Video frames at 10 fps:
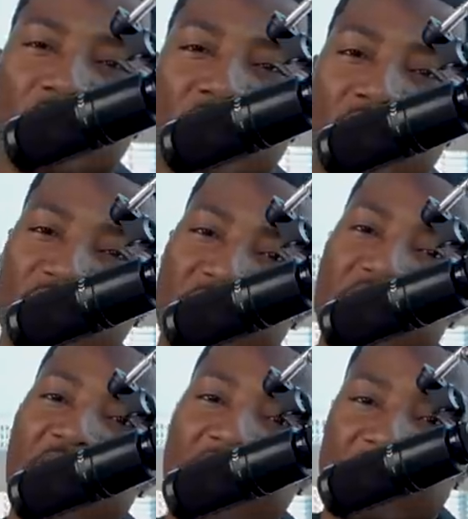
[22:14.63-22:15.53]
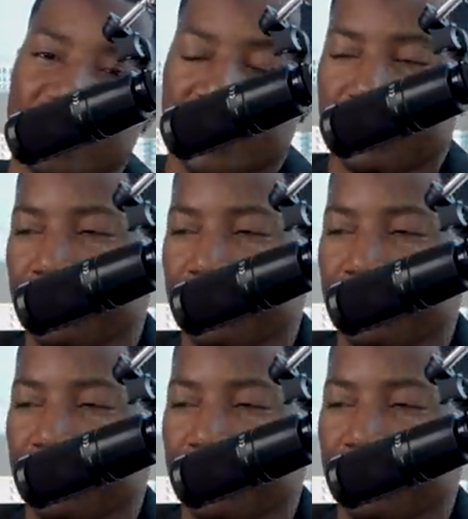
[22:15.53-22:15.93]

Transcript: They'll say yes.